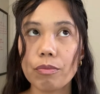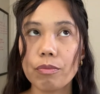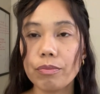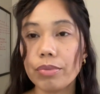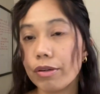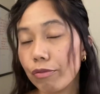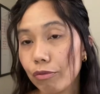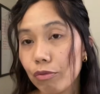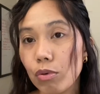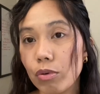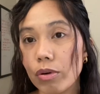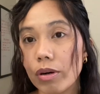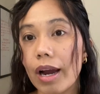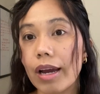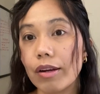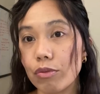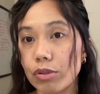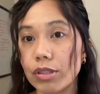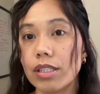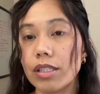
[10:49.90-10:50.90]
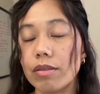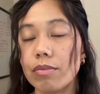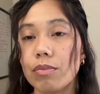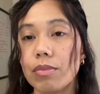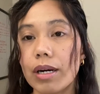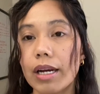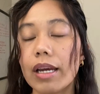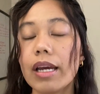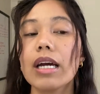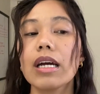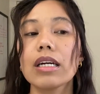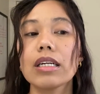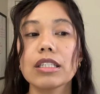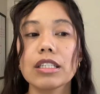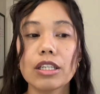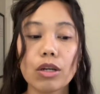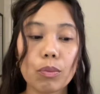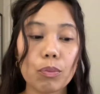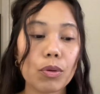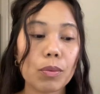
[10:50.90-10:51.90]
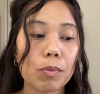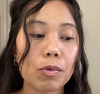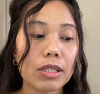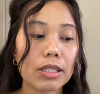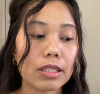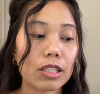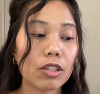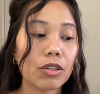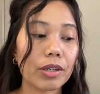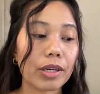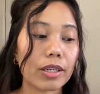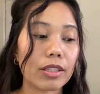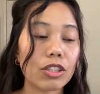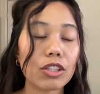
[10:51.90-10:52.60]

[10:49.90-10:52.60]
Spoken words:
before I receive my Singapore police clearance.